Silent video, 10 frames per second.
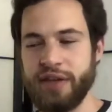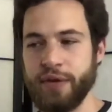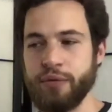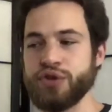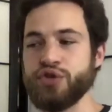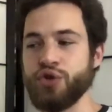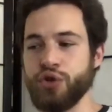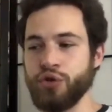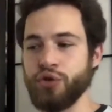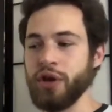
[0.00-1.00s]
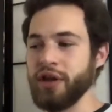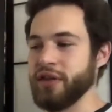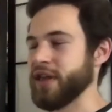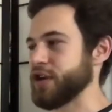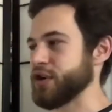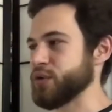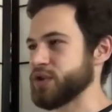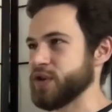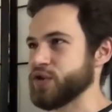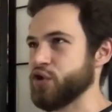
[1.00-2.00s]
If it was true, then you would
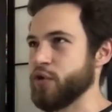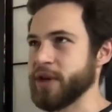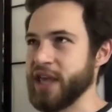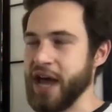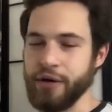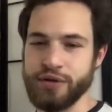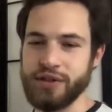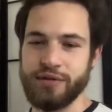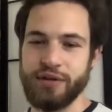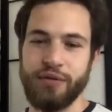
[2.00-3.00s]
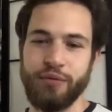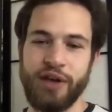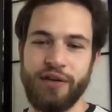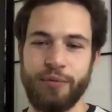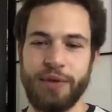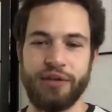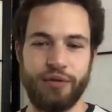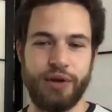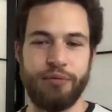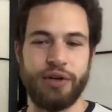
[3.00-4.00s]
see so many houses and whatever being
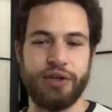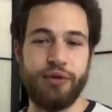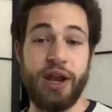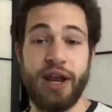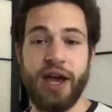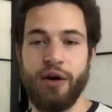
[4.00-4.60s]
3D printed right now.